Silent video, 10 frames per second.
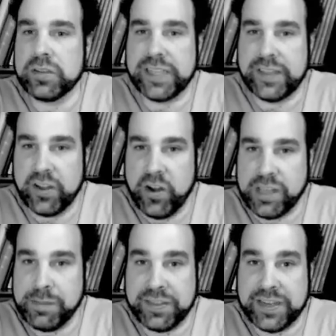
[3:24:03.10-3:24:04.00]
in the
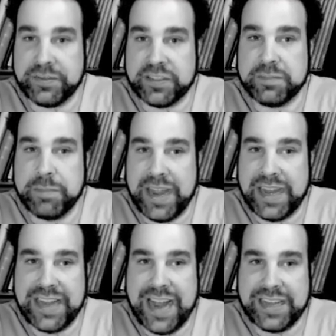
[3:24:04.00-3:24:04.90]
argument that I've just
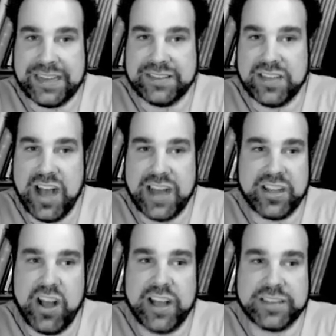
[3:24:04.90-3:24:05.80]
made and does not
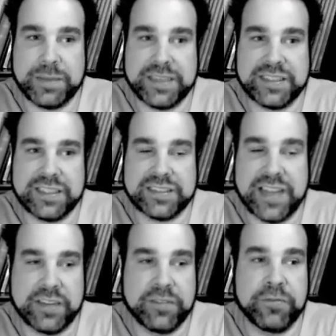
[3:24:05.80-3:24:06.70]
cause me to just
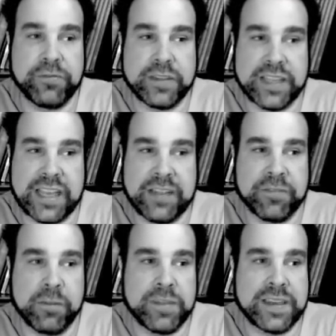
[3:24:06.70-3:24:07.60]
kind of flee
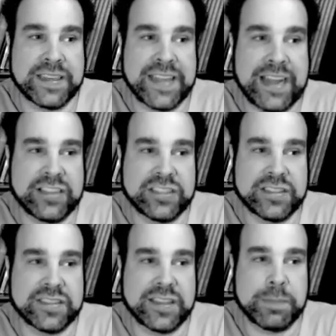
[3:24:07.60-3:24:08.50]
from the
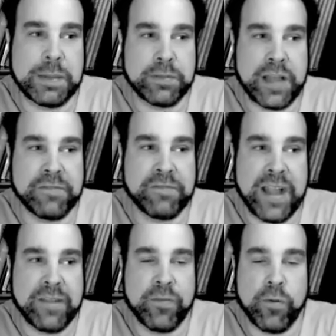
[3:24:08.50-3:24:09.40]
dedications and the people I
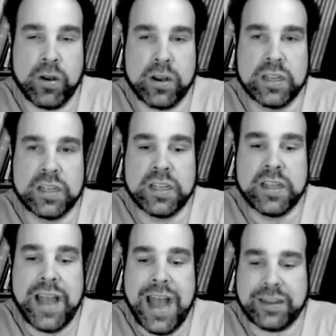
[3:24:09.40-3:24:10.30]
fight for
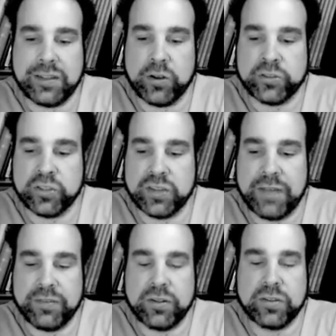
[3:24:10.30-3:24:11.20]
at a larger
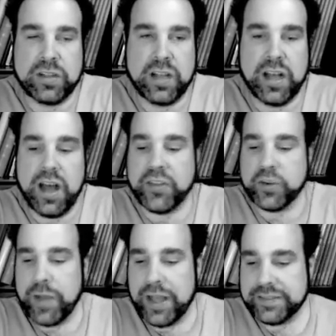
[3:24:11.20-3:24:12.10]
level uh,
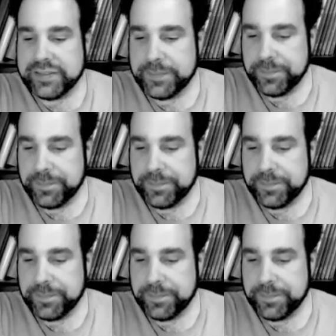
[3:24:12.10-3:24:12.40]
otherwise.